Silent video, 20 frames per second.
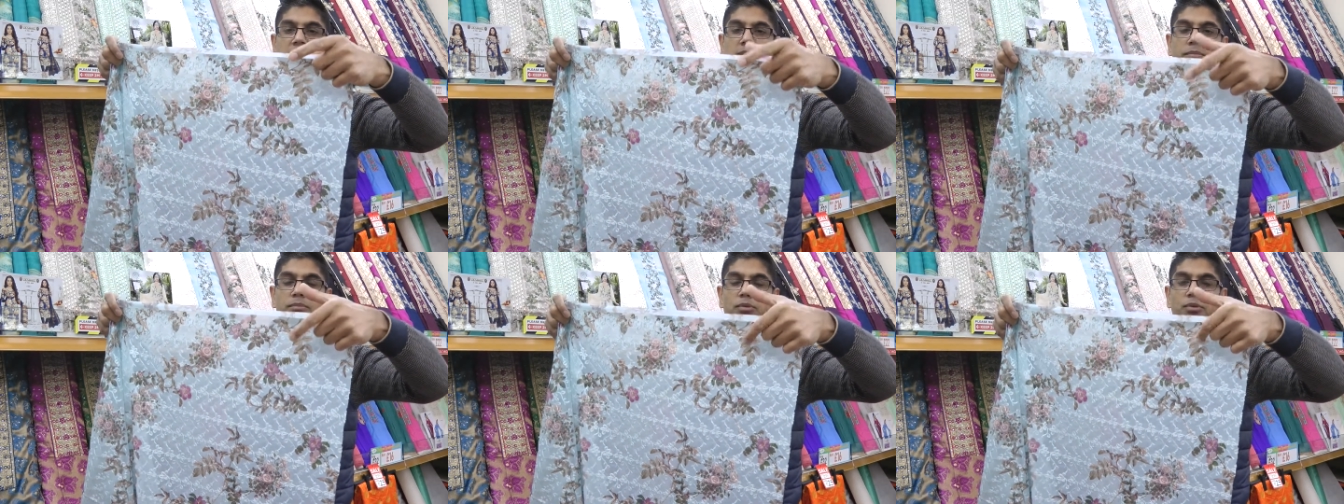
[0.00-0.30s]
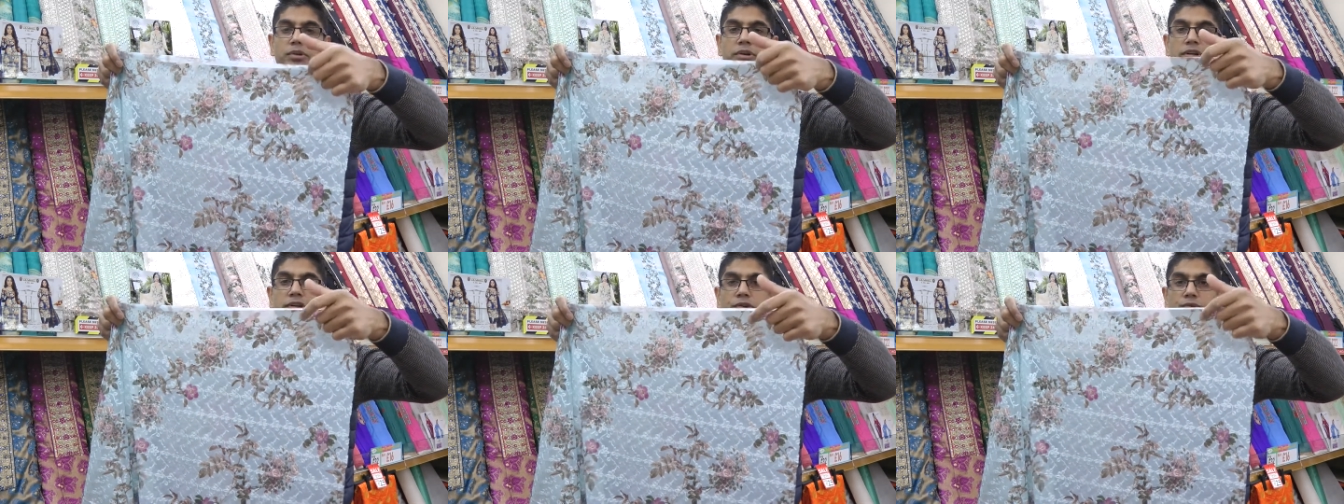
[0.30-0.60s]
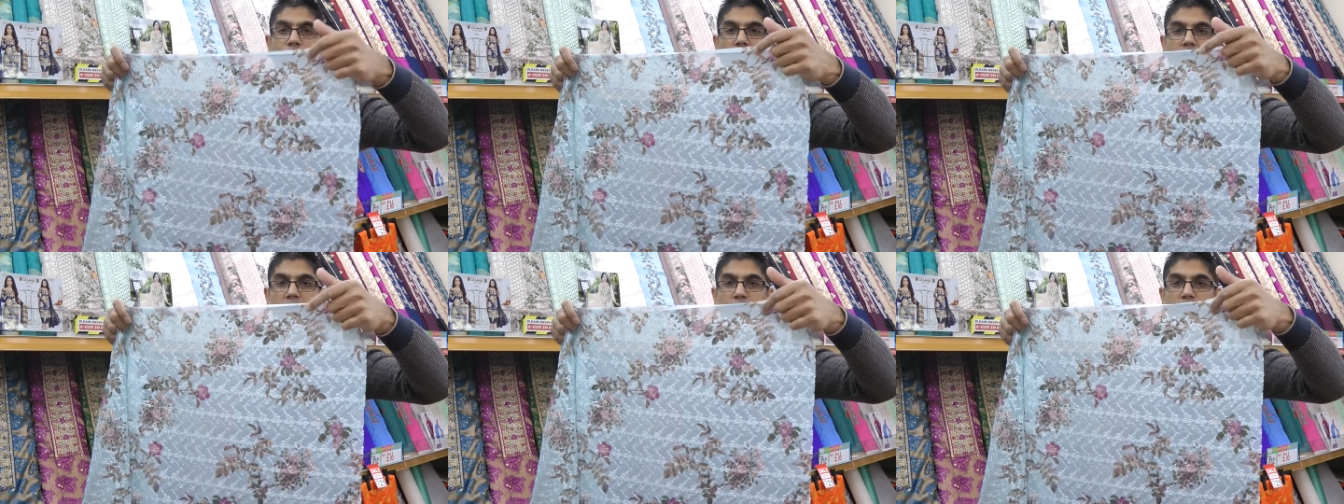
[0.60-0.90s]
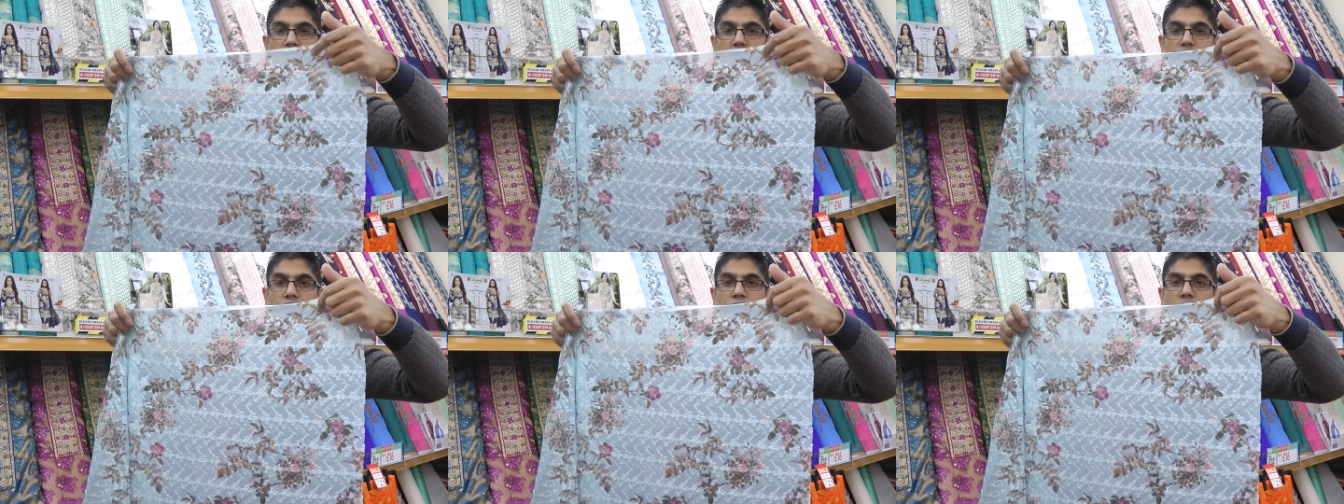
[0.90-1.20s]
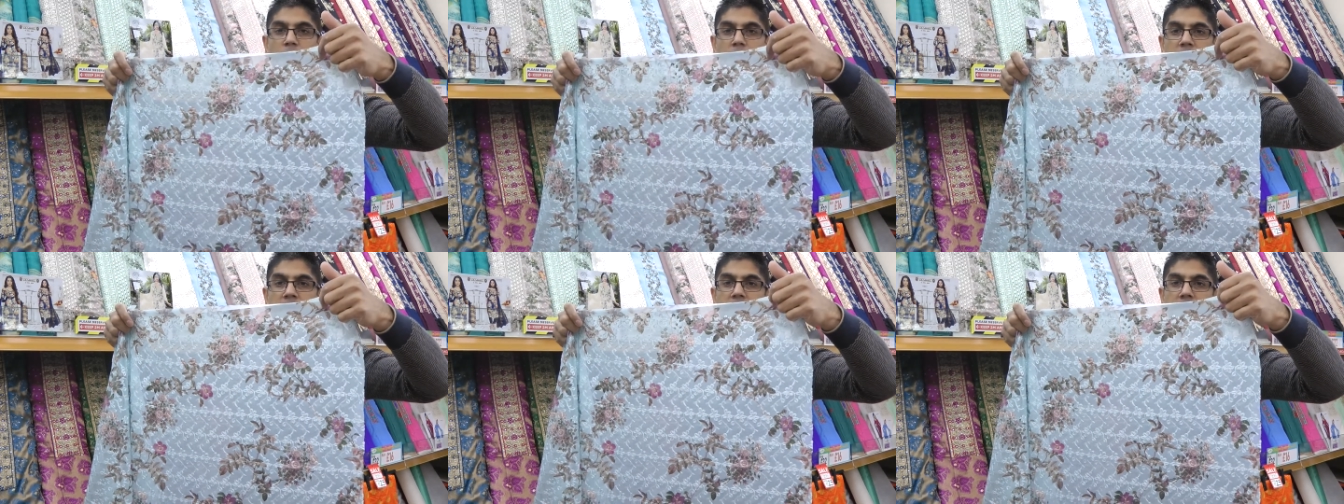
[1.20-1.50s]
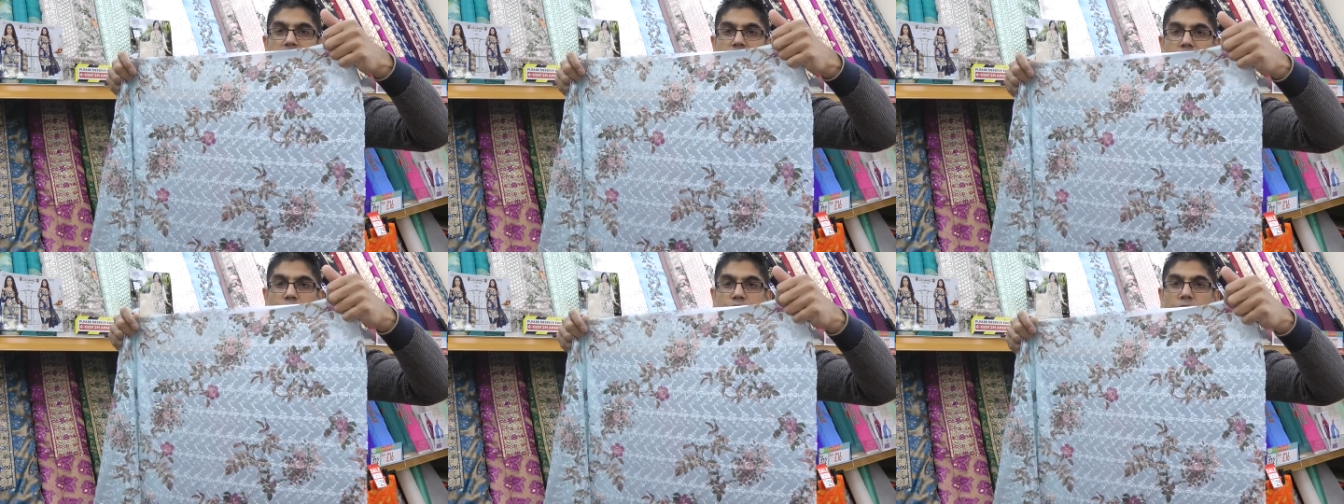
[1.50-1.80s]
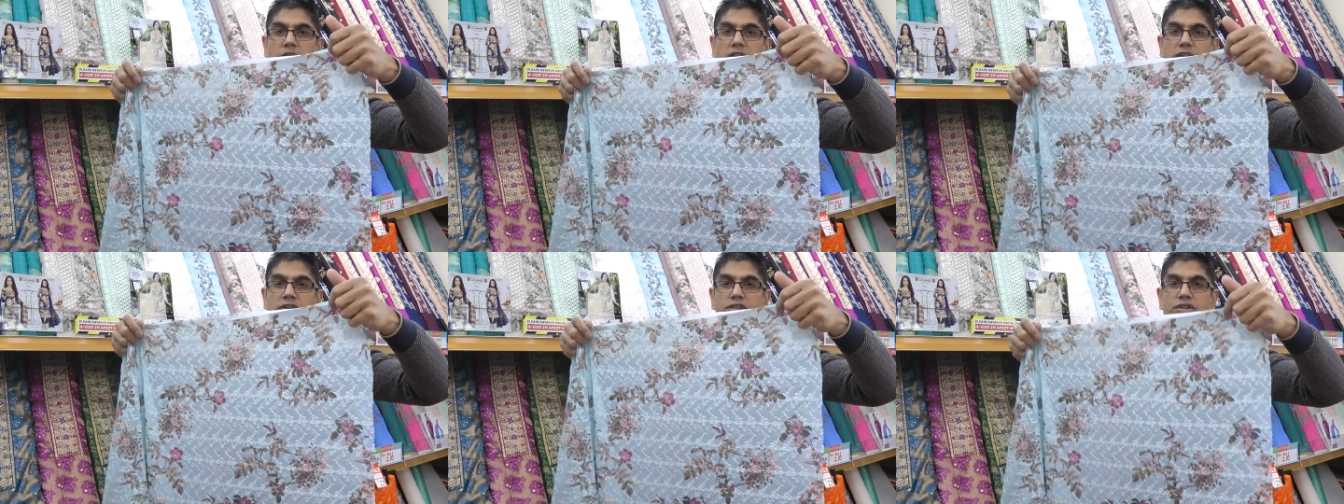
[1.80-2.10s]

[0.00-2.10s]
the embroidery is right to the top here as well,